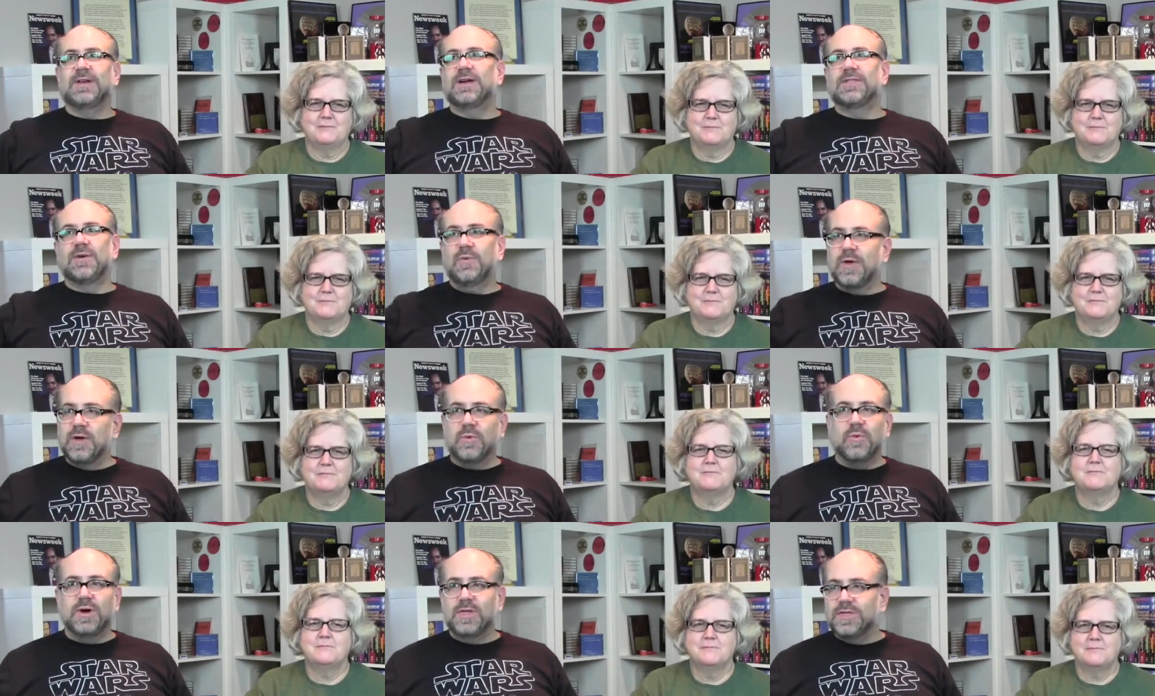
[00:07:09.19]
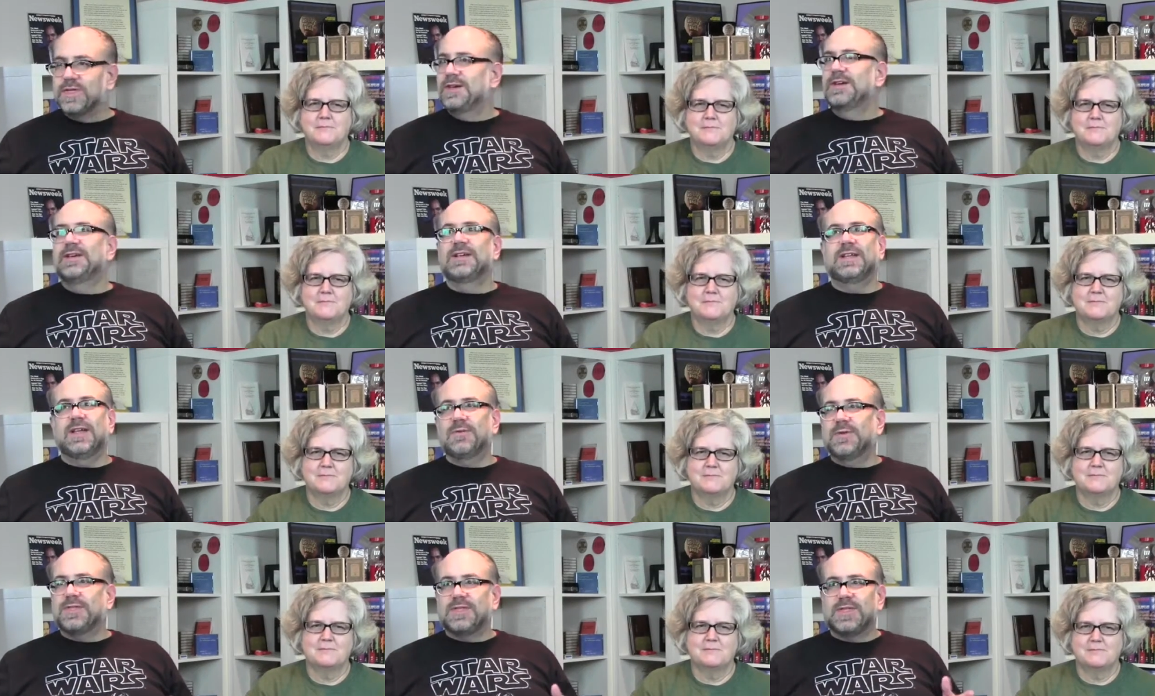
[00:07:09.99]
Speaker 1: Because it, it was
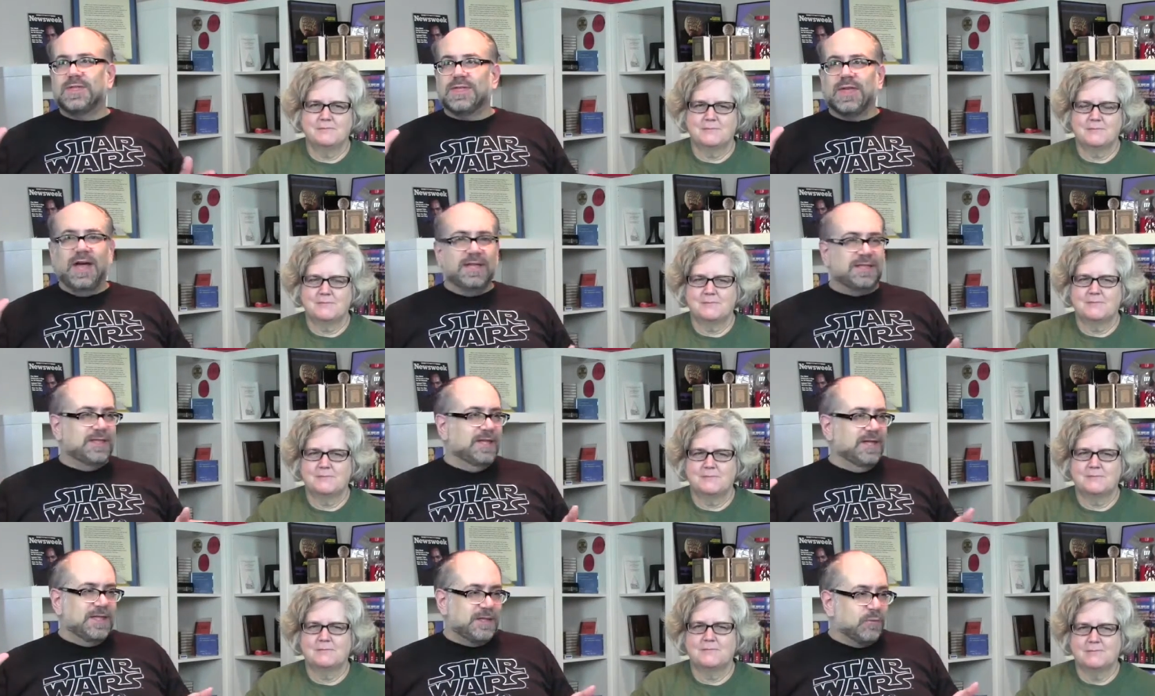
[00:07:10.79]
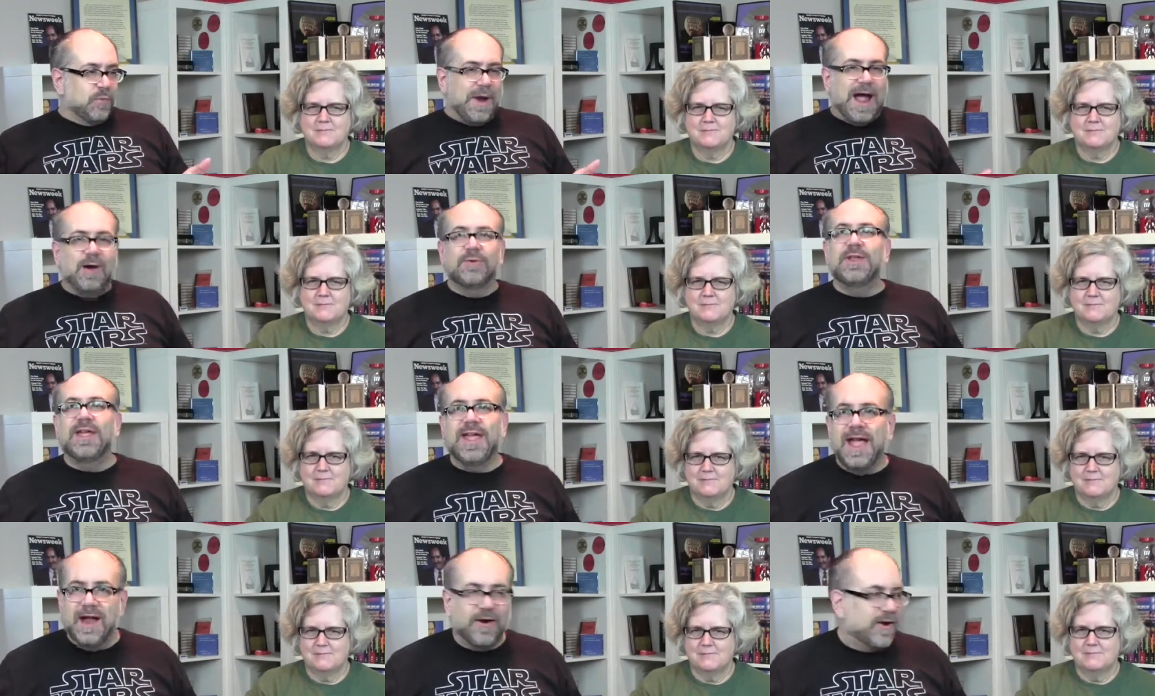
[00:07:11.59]
it was just like this
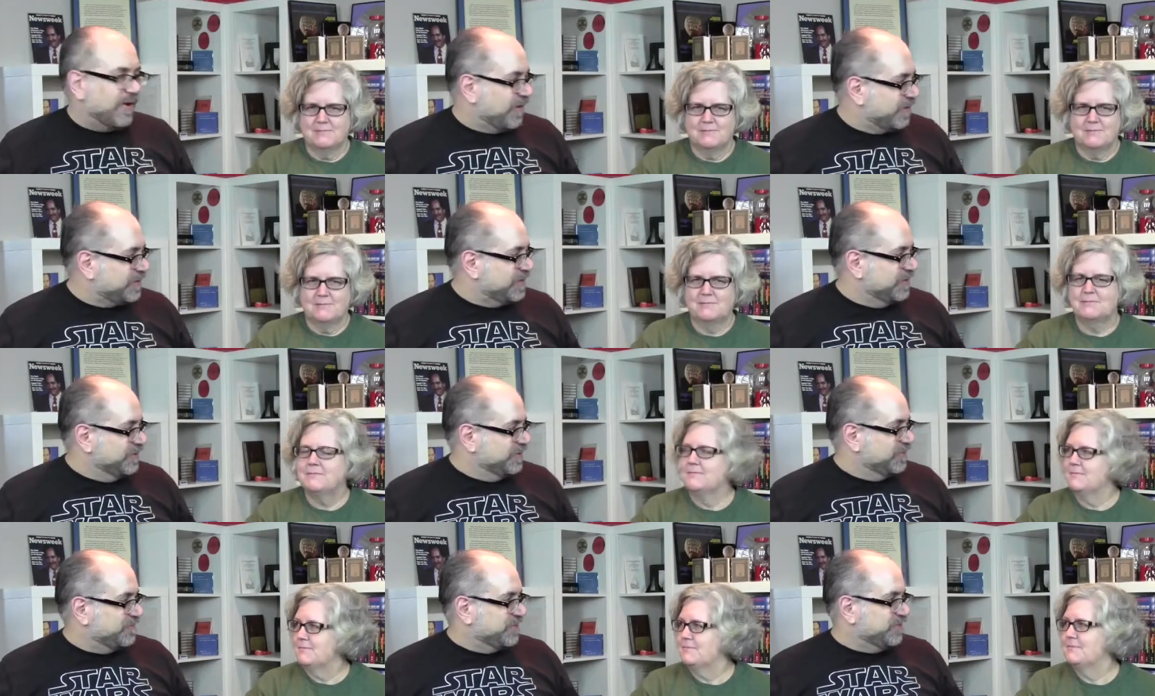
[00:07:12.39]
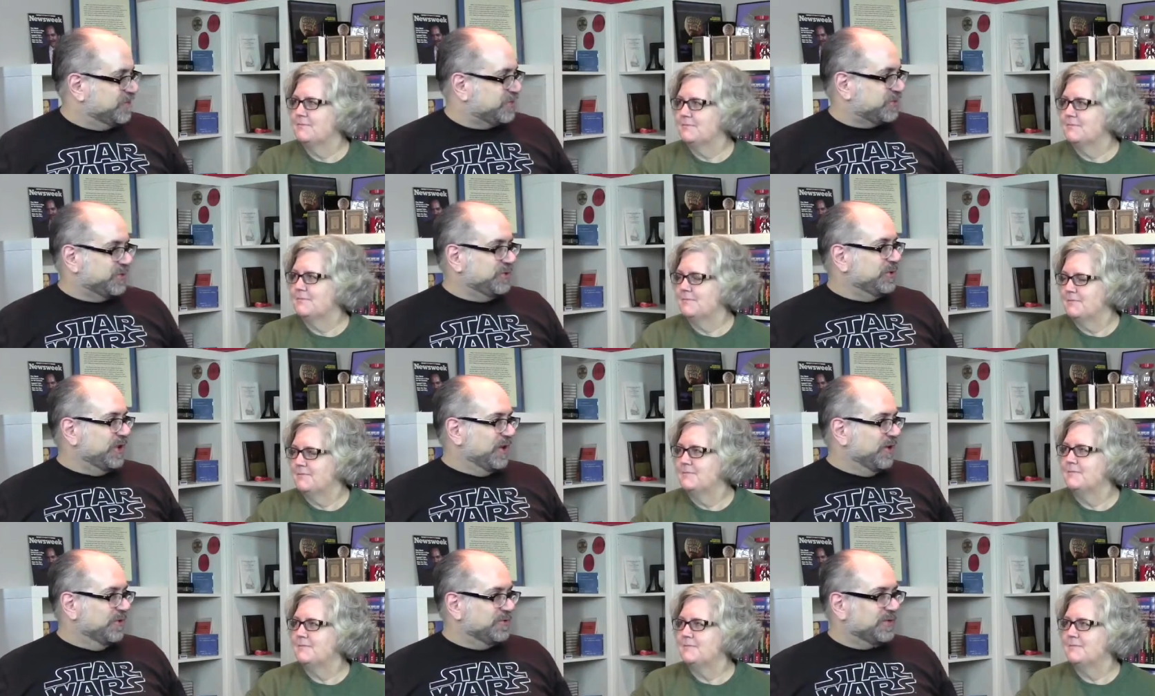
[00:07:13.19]
rounding error to to the
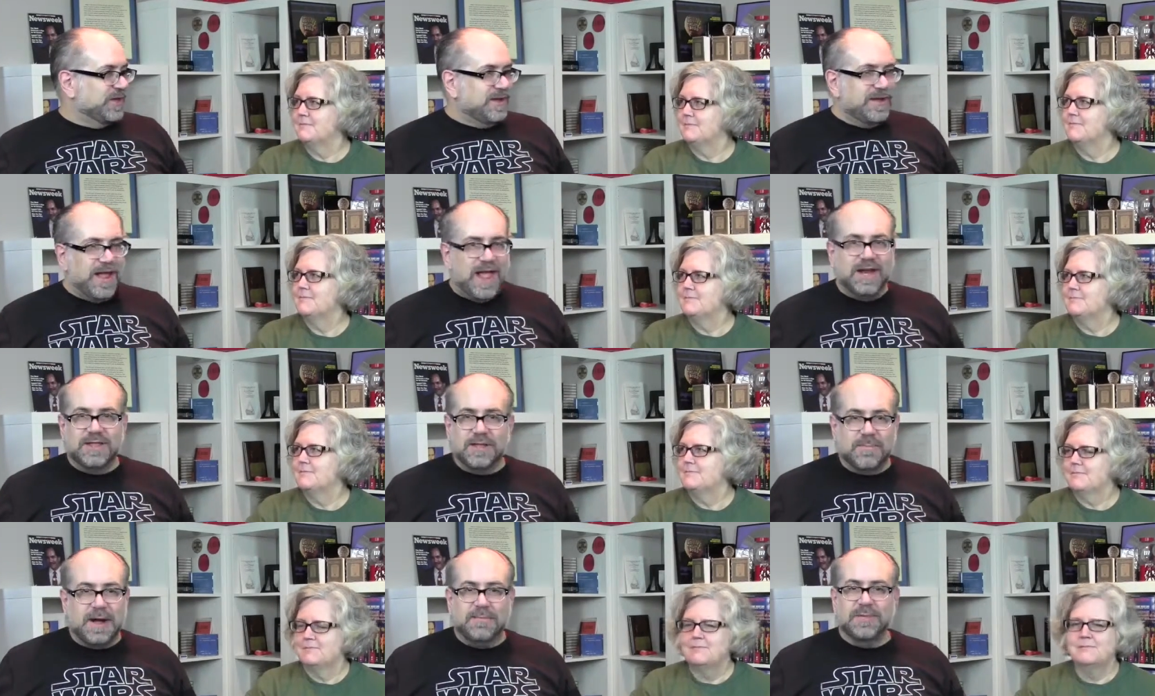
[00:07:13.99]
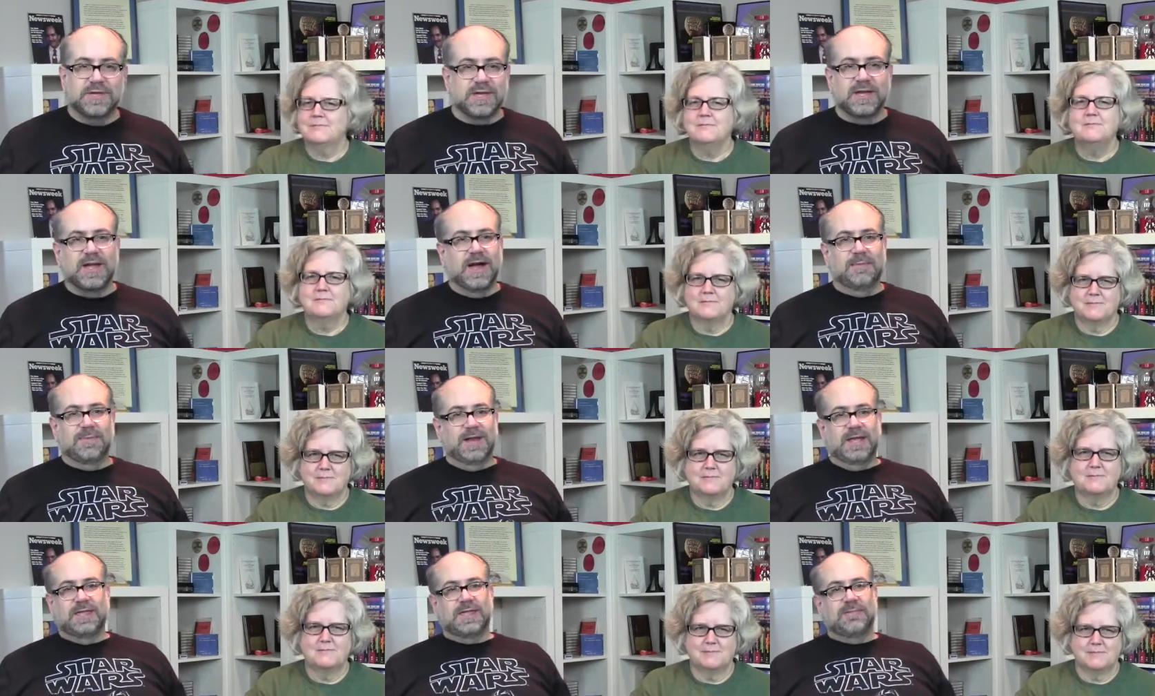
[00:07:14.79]
studios and to the publishing
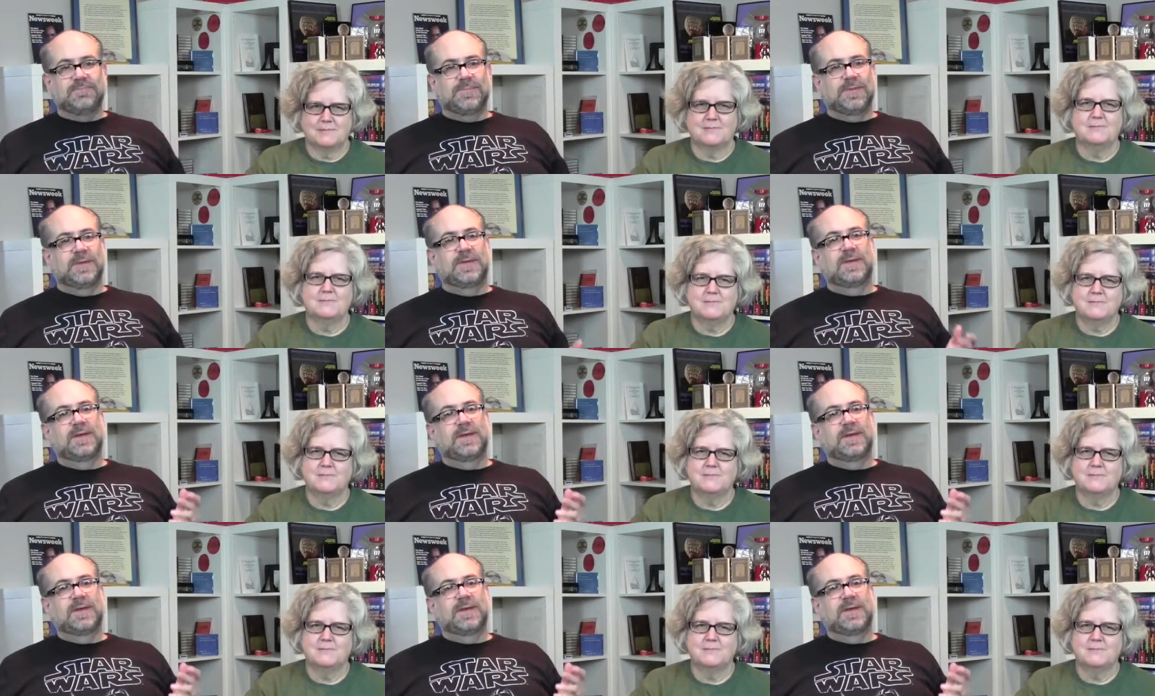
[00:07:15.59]
companies. Mm -hmm.